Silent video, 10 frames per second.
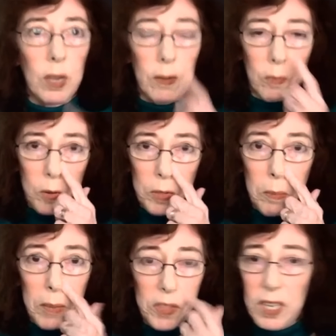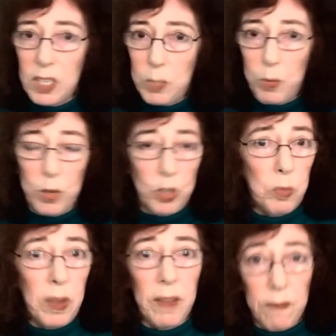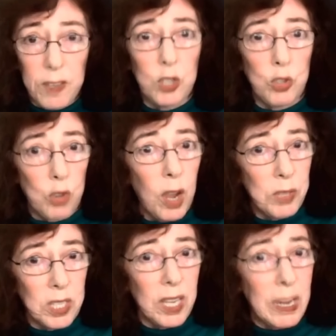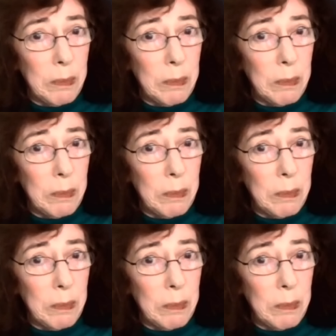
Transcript: where the methane is produced by a Fischer-Tropsch type